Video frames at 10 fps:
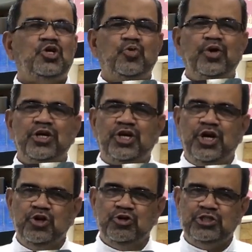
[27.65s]
to
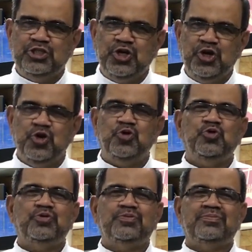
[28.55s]
introduce to
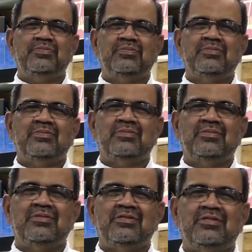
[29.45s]
you
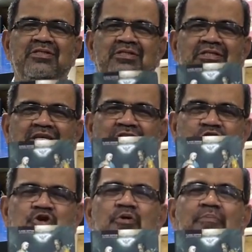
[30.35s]
the
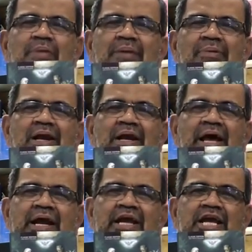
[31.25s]
new Bible
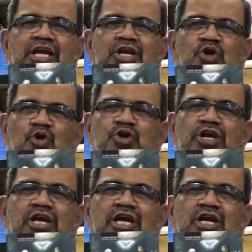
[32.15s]
Diary
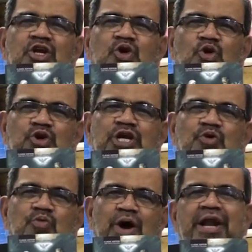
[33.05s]

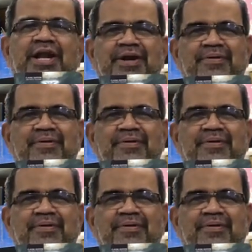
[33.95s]
2021.